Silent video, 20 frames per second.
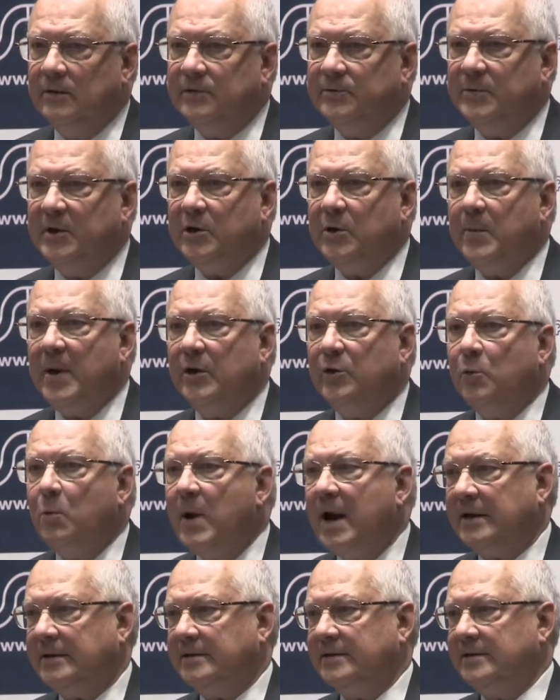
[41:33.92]
Speak about
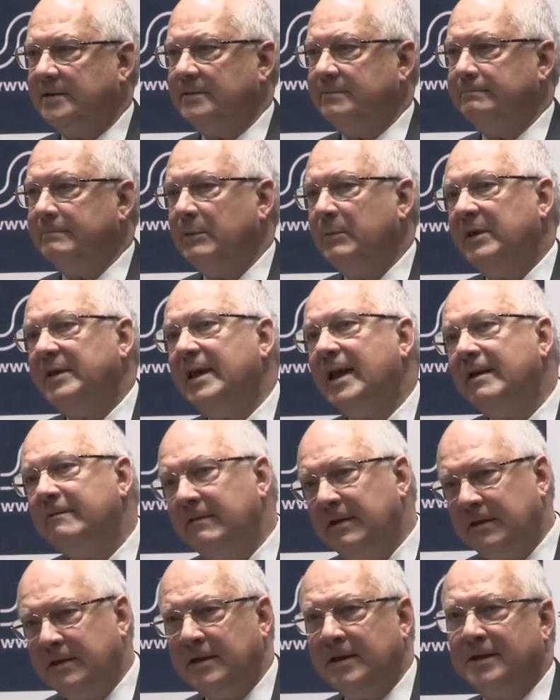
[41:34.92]
what? About
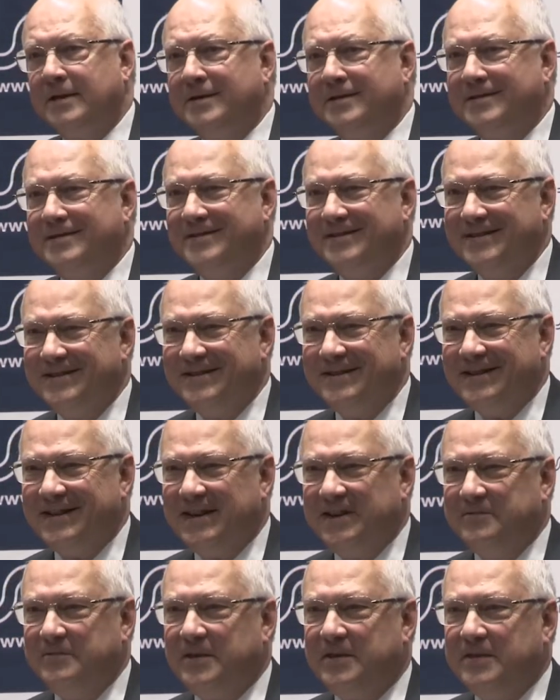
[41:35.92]
everything.
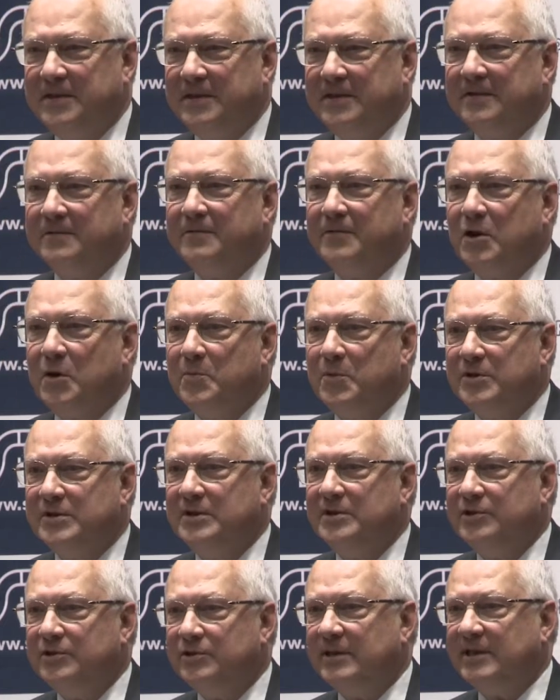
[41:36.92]
Everything of common
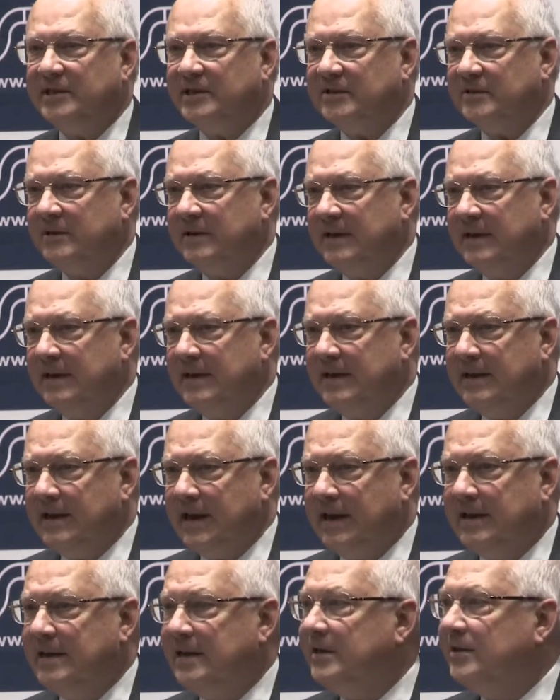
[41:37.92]
interest.
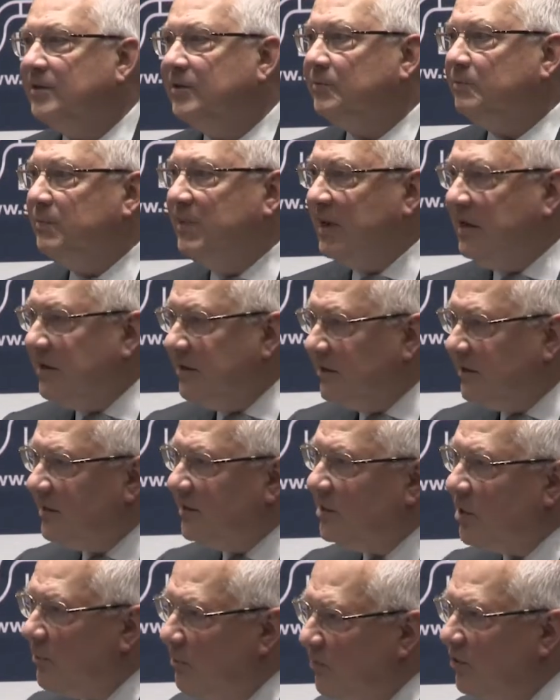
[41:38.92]
And it begins
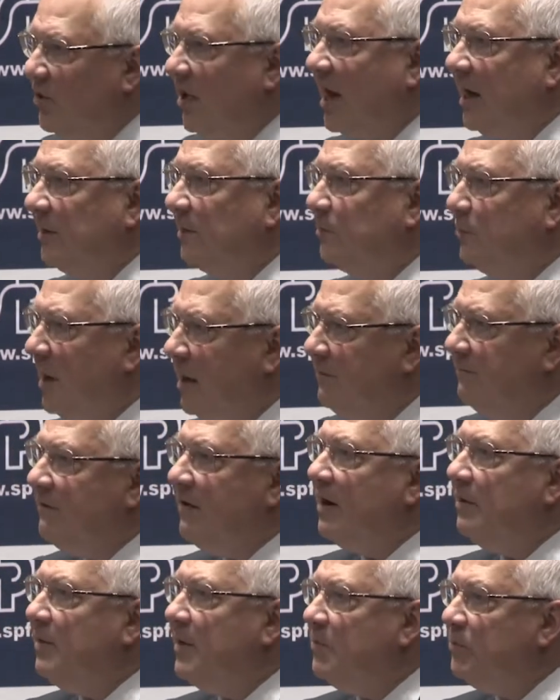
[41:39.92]
sometimes by
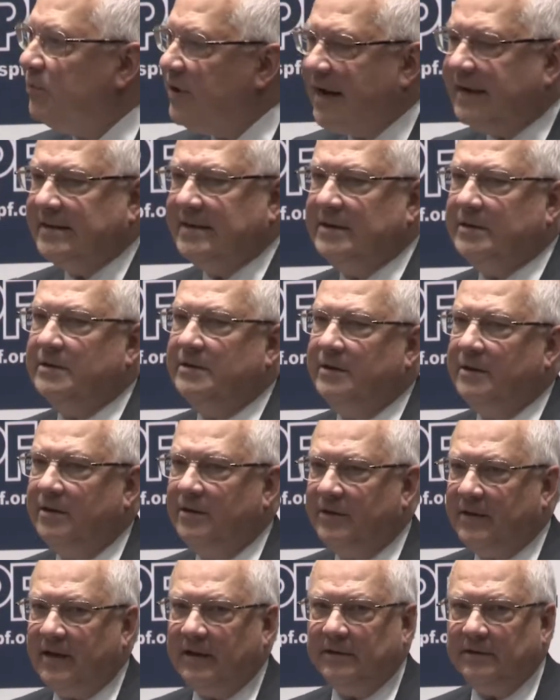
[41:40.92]
very practical
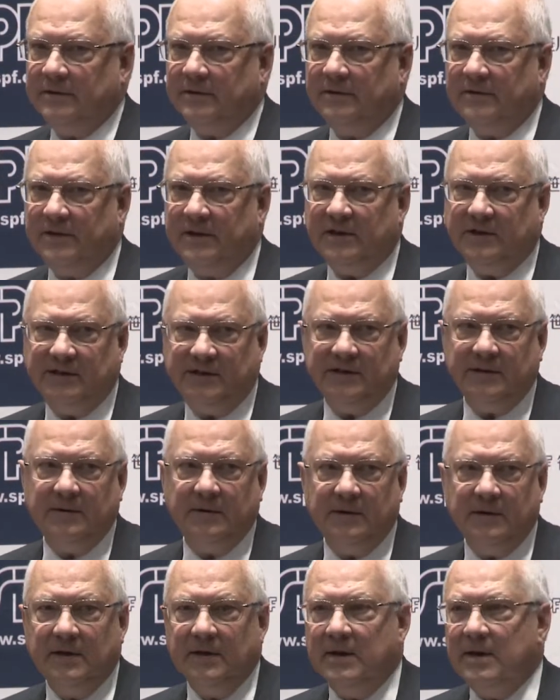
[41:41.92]
things.
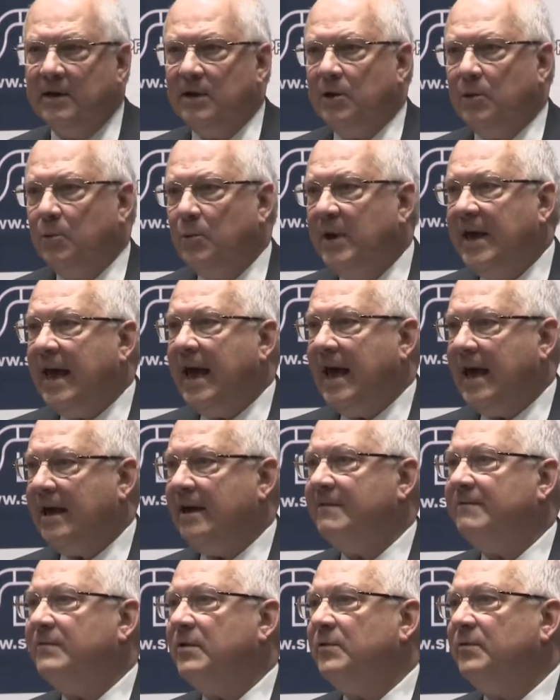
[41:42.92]
We
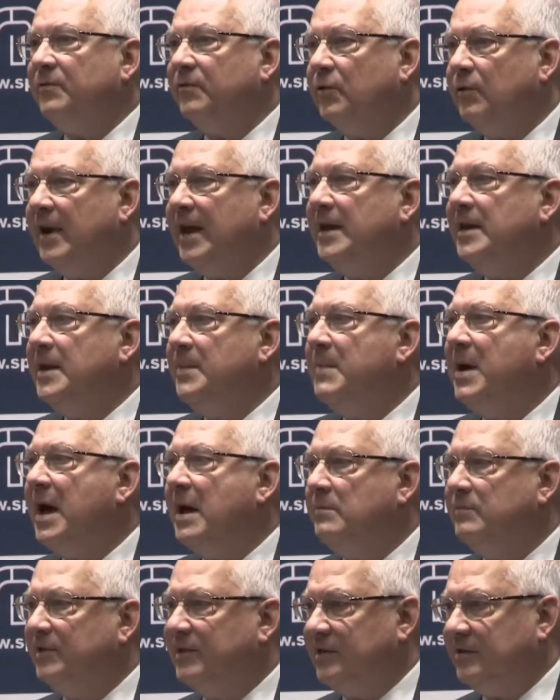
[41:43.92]
have foreign
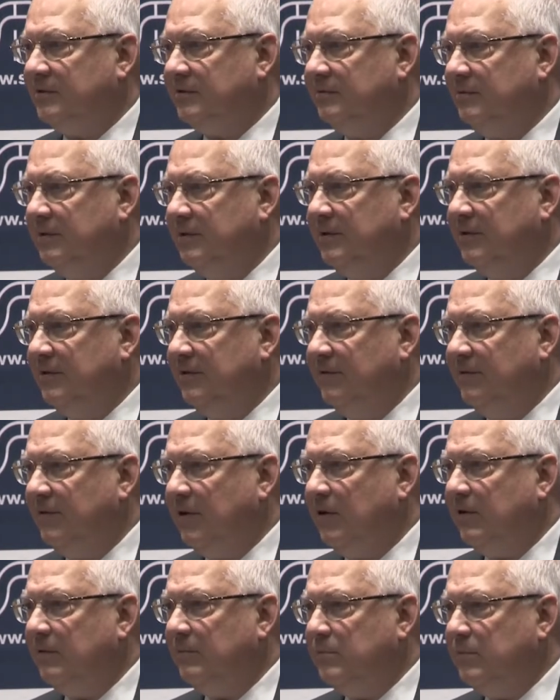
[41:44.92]
imams
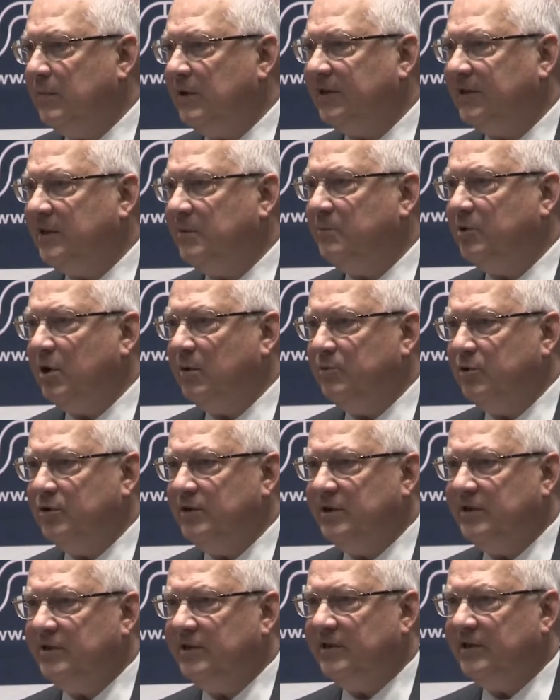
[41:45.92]
for Muslim
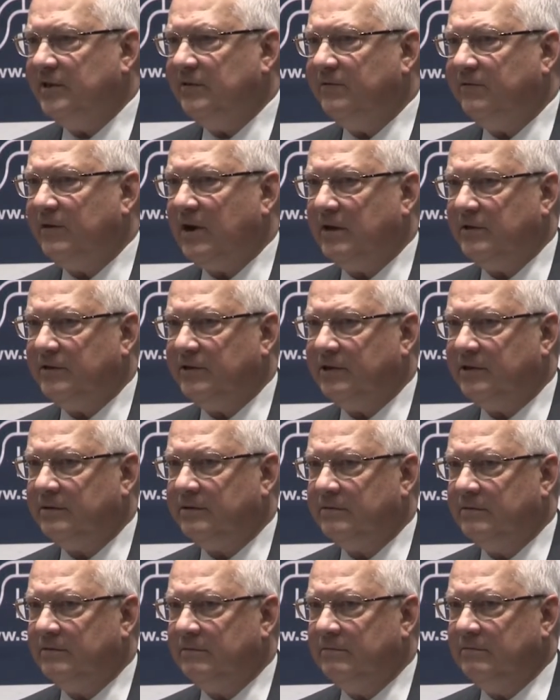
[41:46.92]
communities in France.